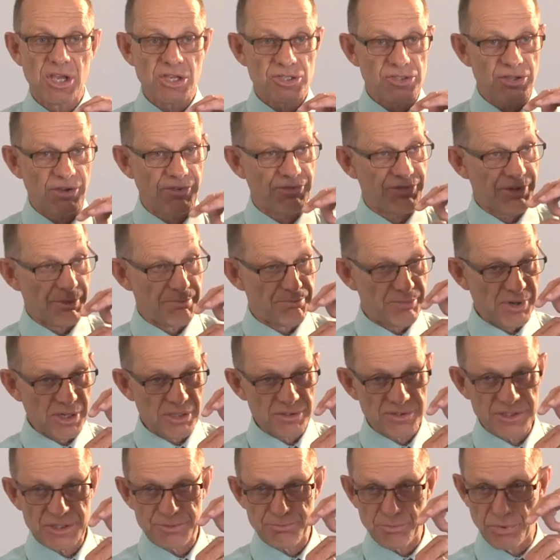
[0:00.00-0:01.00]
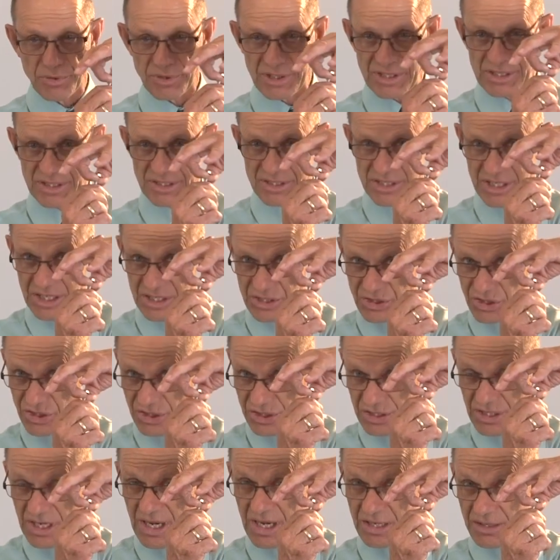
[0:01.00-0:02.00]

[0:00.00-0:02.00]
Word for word: So if the bolt is put in tension